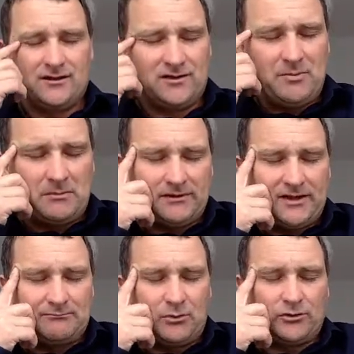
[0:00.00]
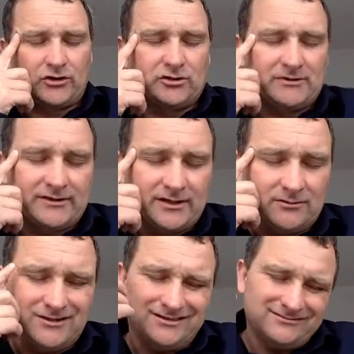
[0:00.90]
the people in that board are going to be
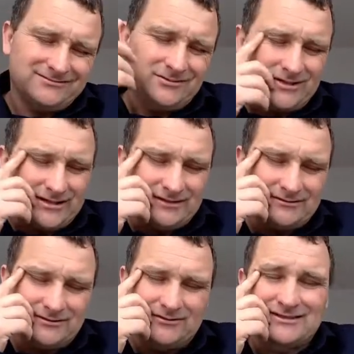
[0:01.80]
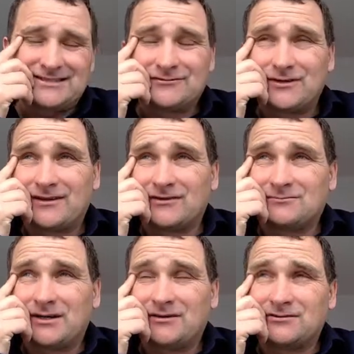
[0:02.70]
thinking, well, okay, you're going to save
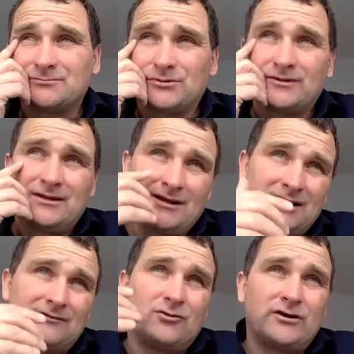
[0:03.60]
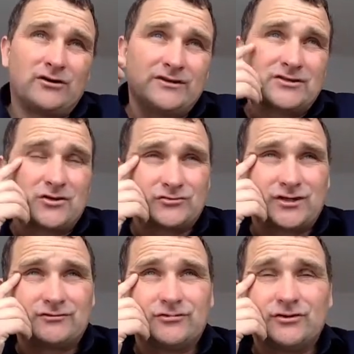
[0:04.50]
£20,000, but I've already got this
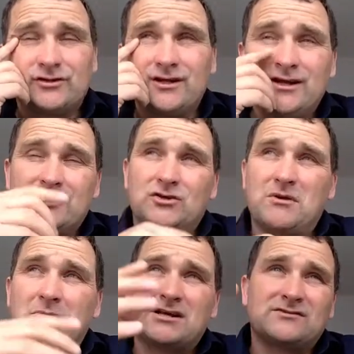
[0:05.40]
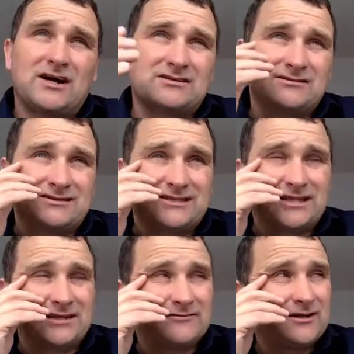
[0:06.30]
contract running. It's going to be a massive hassle to
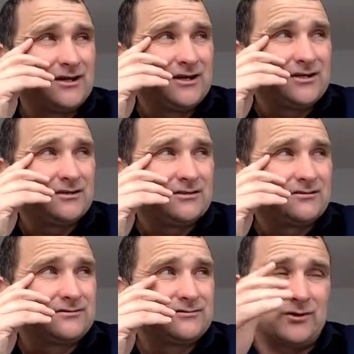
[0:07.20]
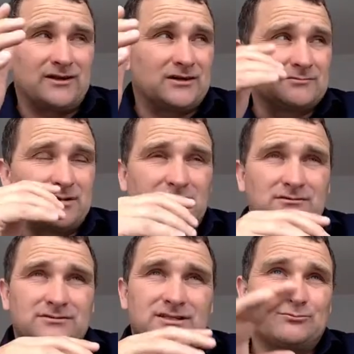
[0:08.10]
save
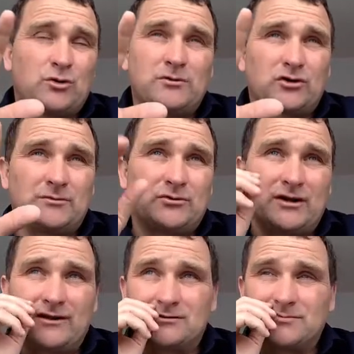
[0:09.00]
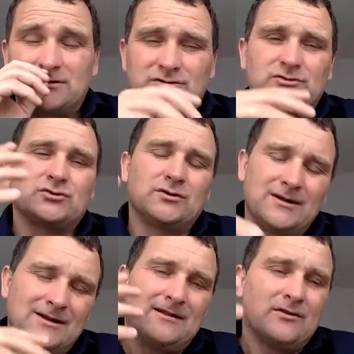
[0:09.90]
£20,000. It's probably not going to be £20,000. So
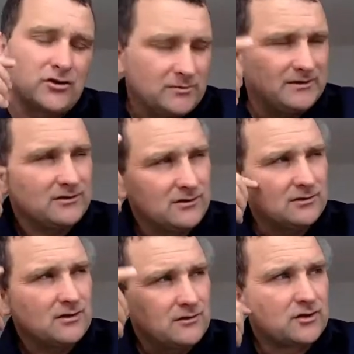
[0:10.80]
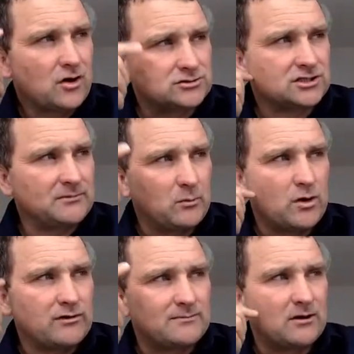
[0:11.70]
they're going to be the cogs are going to be
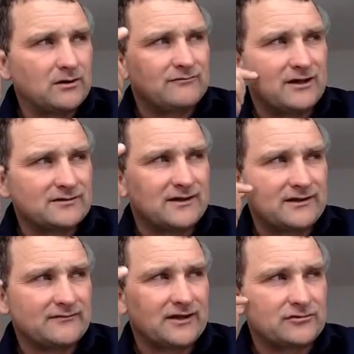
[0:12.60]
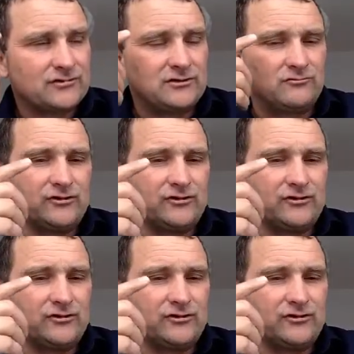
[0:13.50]
worrying about if that's really